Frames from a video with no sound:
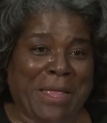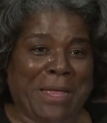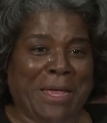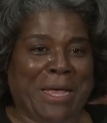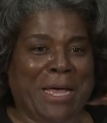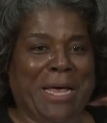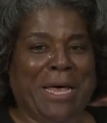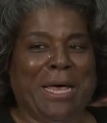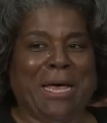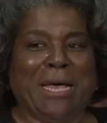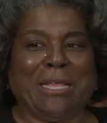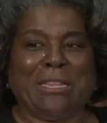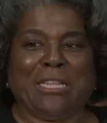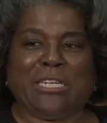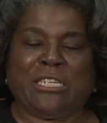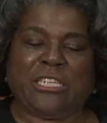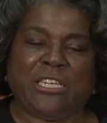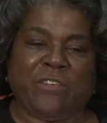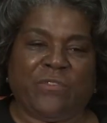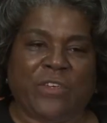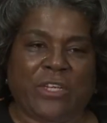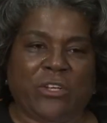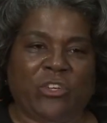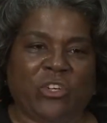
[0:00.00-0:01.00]
uh, the
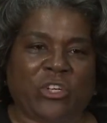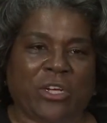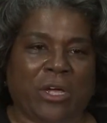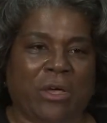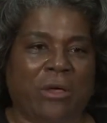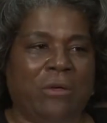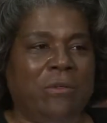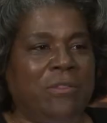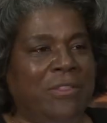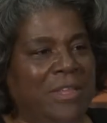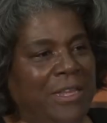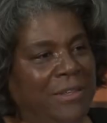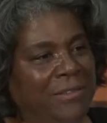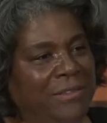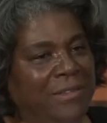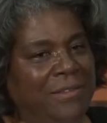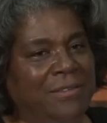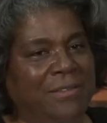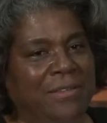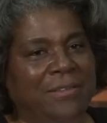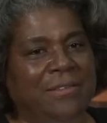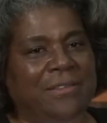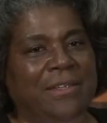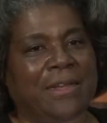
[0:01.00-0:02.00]
TV show, the
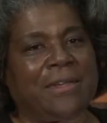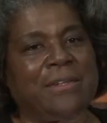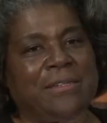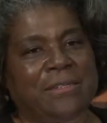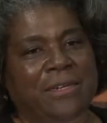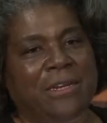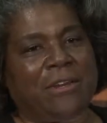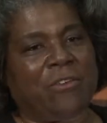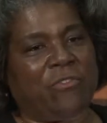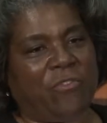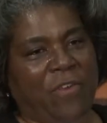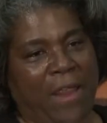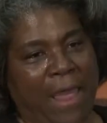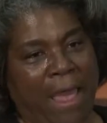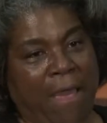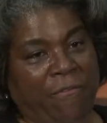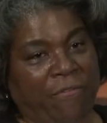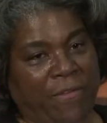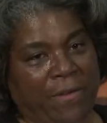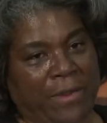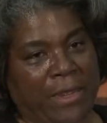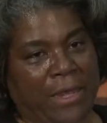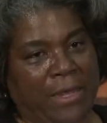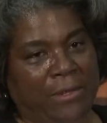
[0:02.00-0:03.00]
assistant secretary for
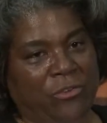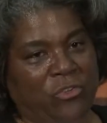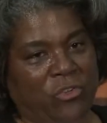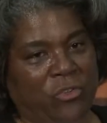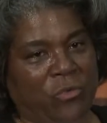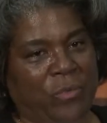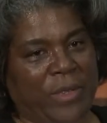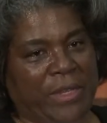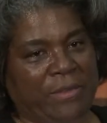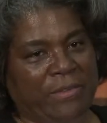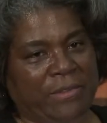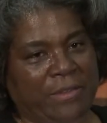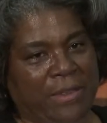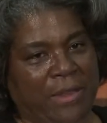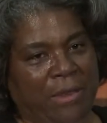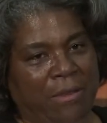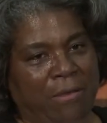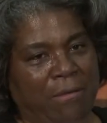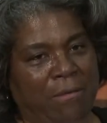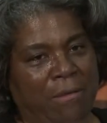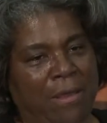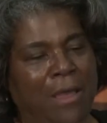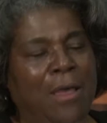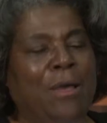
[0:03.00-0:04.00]
Africa two weeks
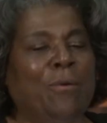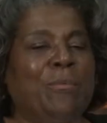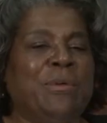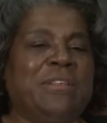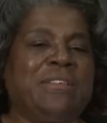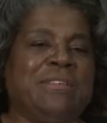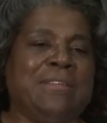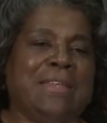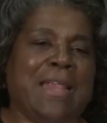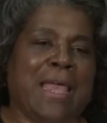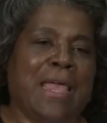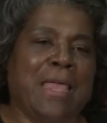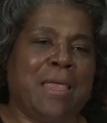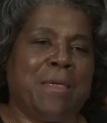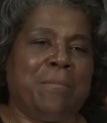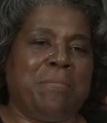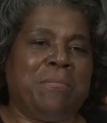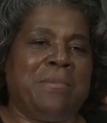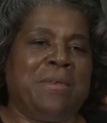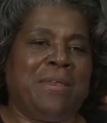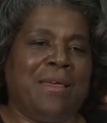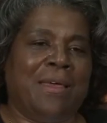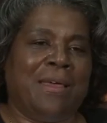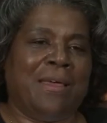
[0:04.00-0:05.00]
ago was
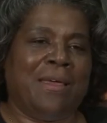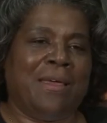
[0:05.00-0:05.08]
named